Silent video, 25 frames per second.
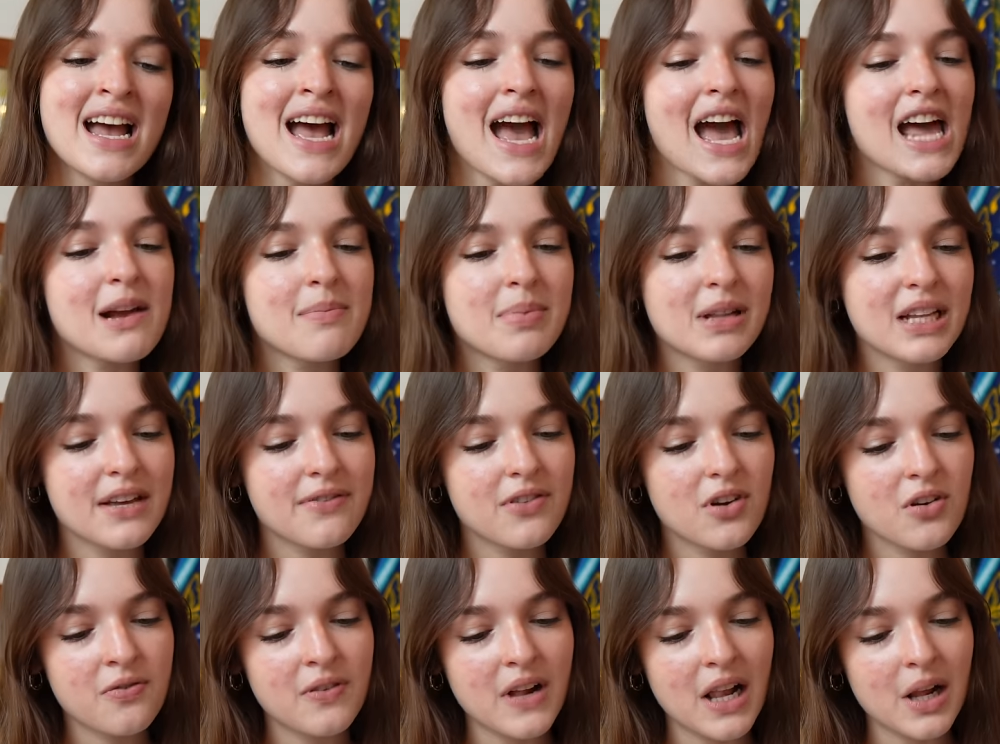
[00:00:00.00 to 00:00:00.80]
And I believe
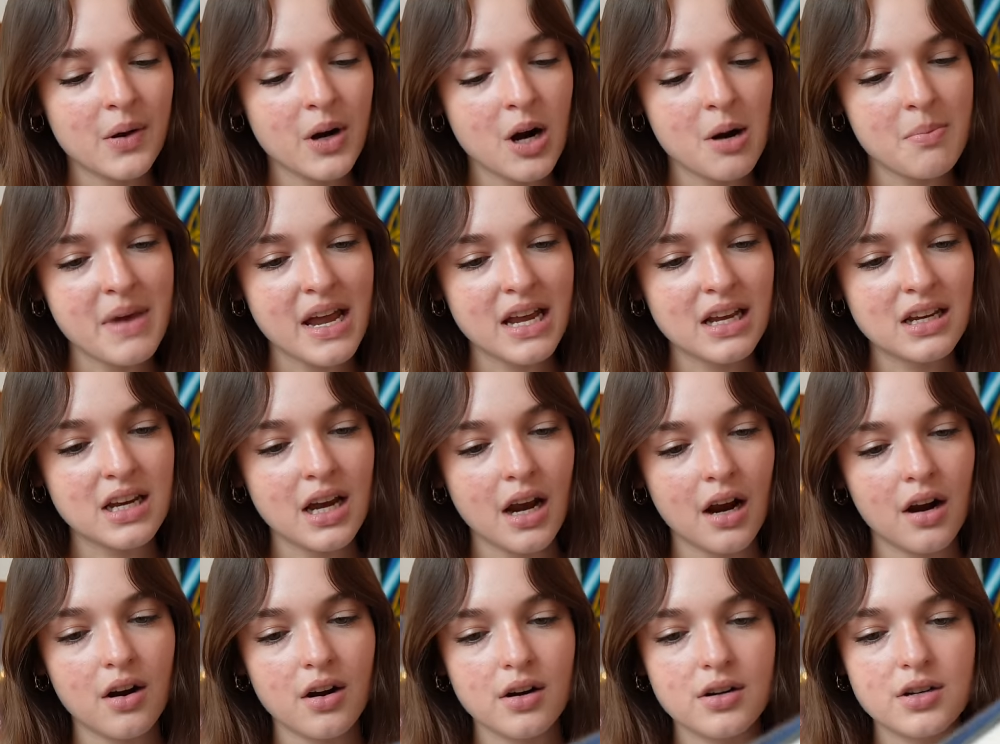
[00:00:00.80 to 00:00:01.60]
you're following our main
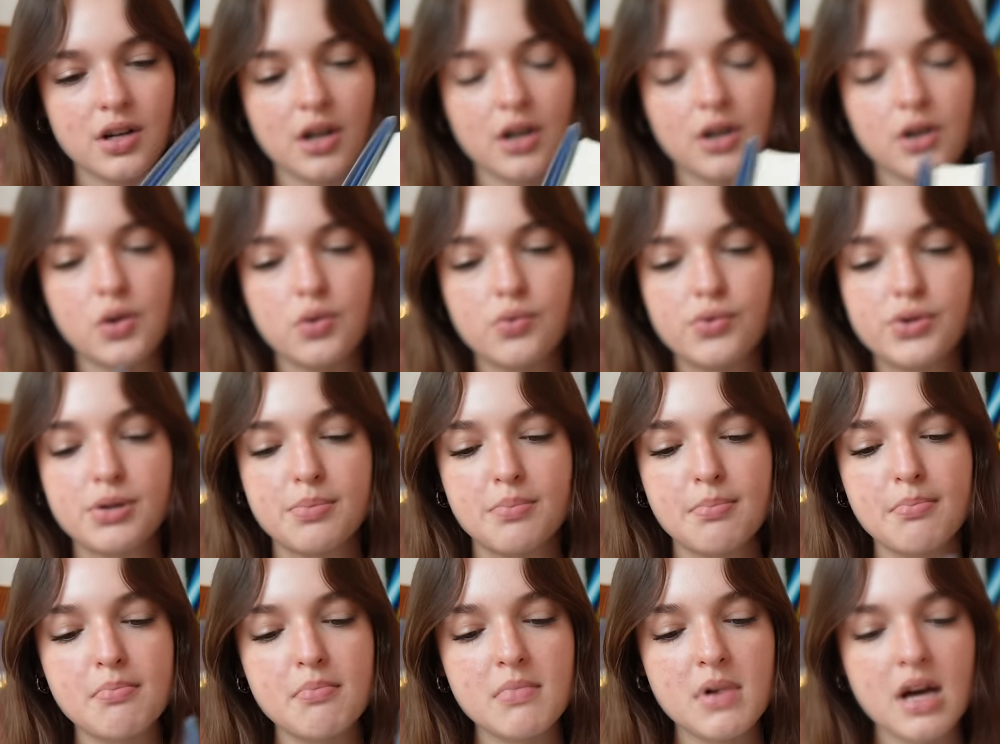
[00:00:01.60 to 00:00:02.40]
character whose
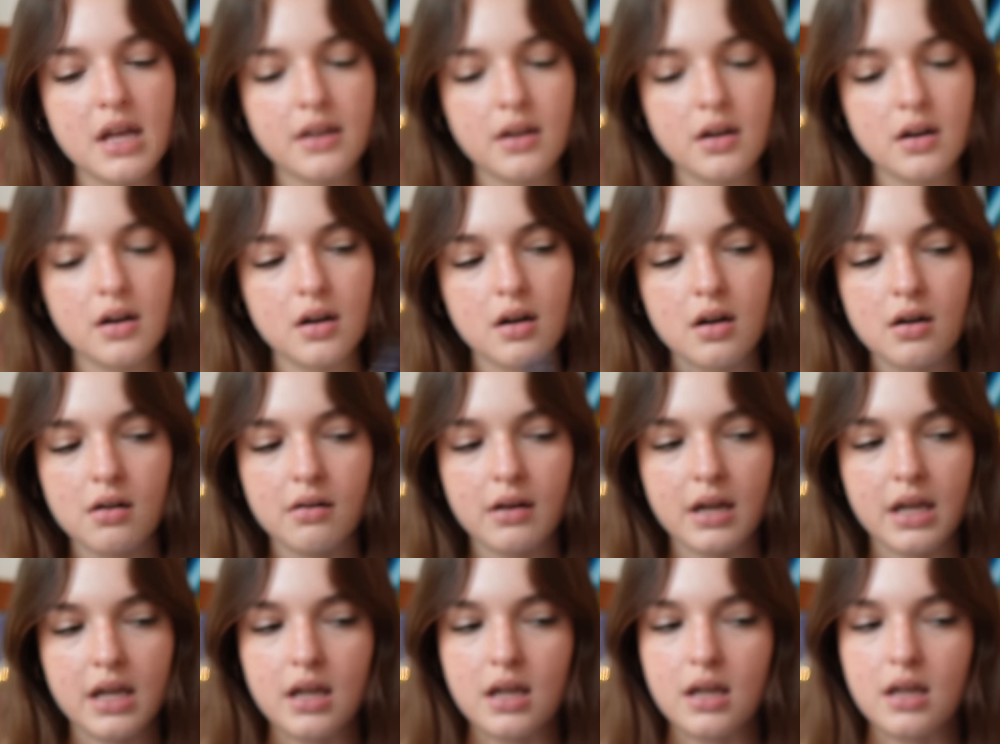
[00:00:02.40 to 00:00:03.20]

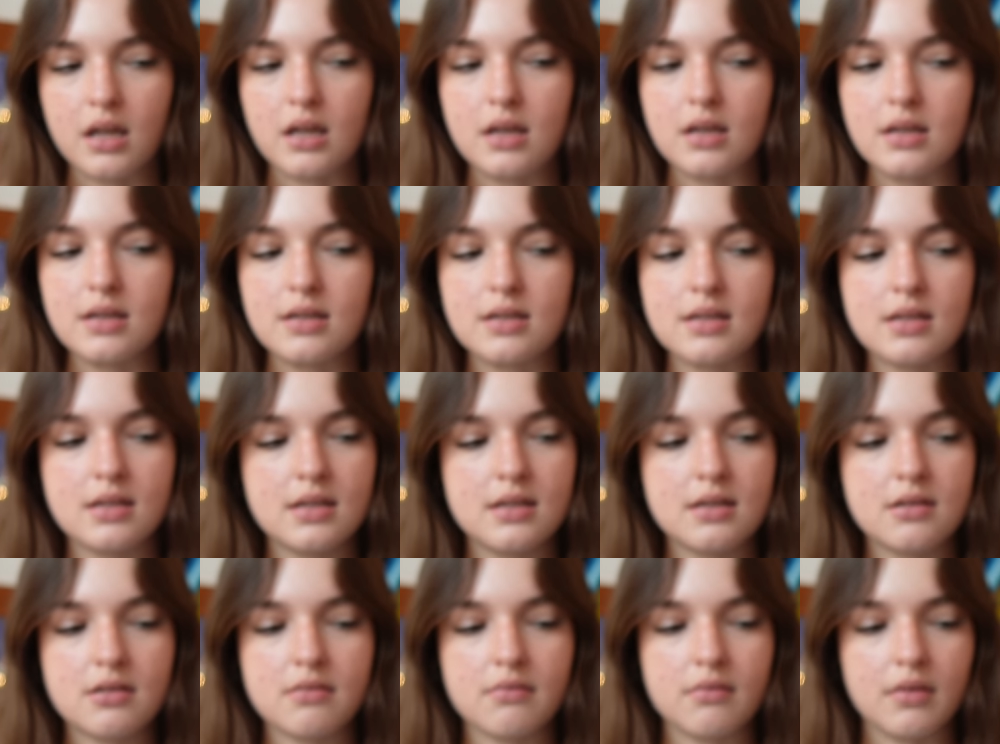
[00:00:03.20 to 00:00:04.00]
mother
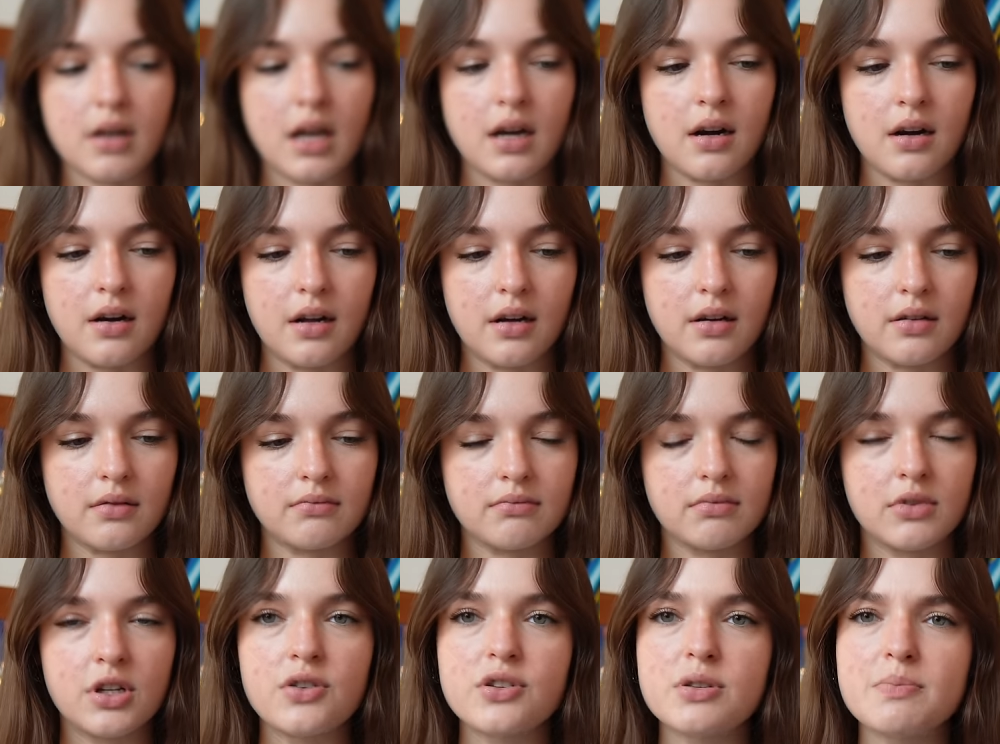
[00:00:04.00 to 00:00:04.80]
is, I don't know,
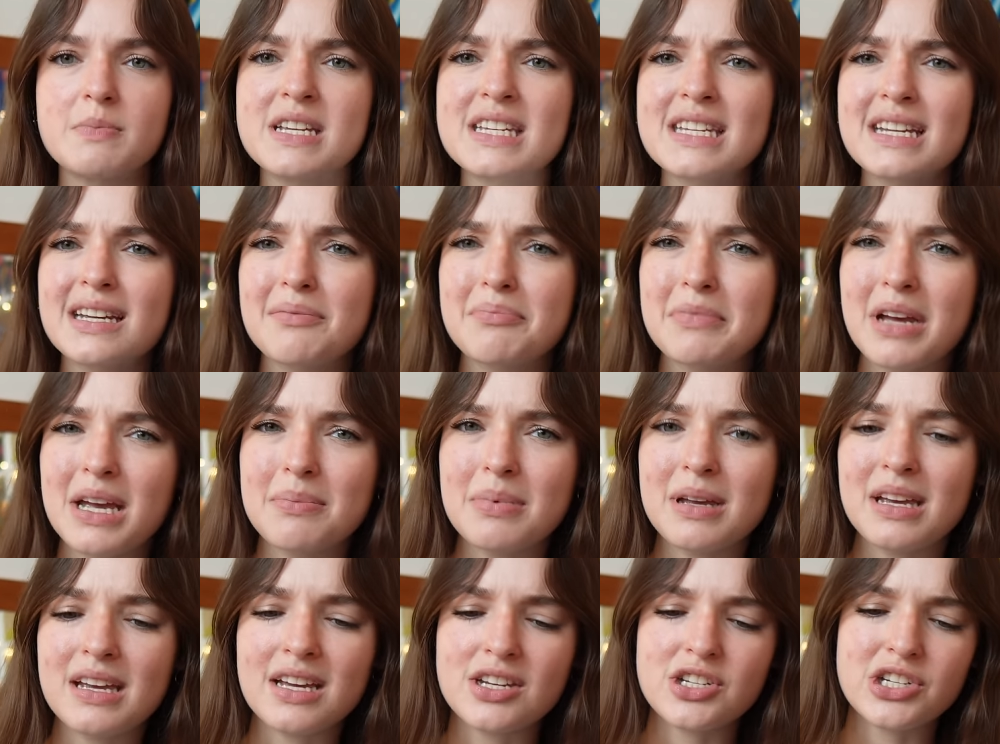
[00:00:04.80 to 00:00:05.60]
goes missing
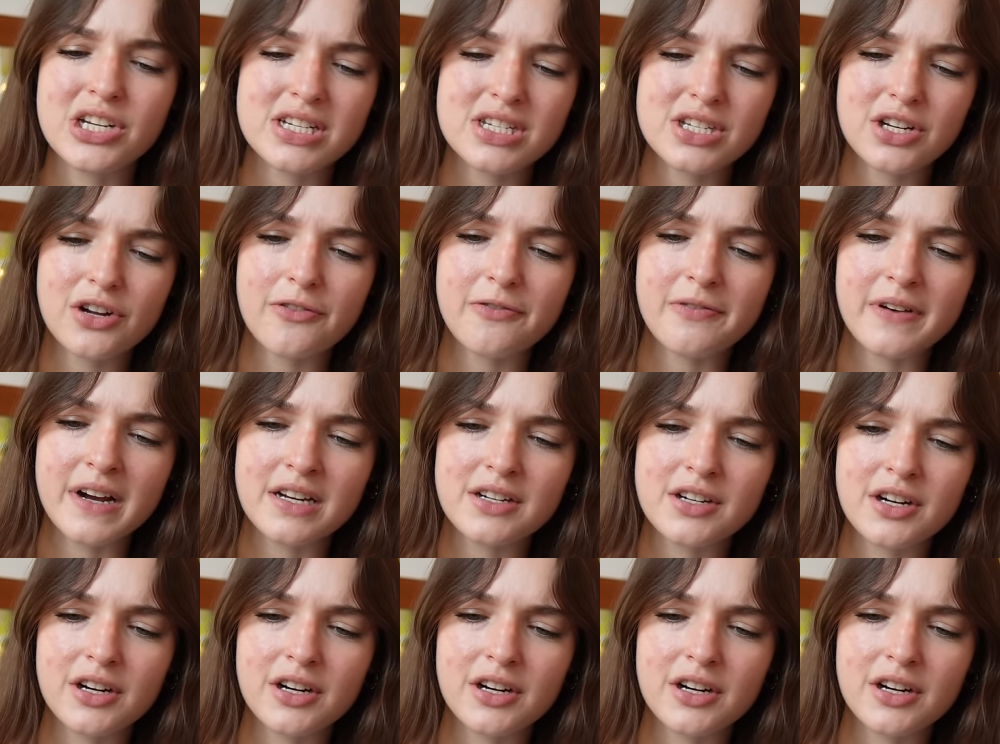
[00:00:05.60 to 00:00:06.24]
maybe, and she has to go find